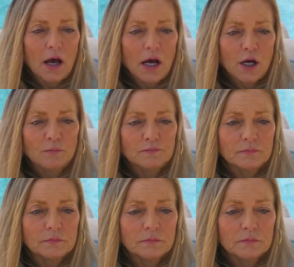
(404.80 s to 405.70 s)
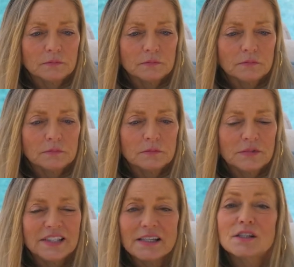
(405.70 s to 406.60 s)
um,
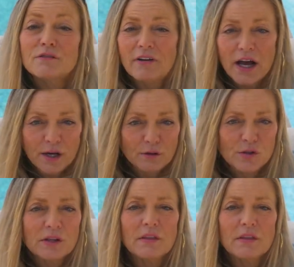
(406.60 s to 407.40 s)
densifiers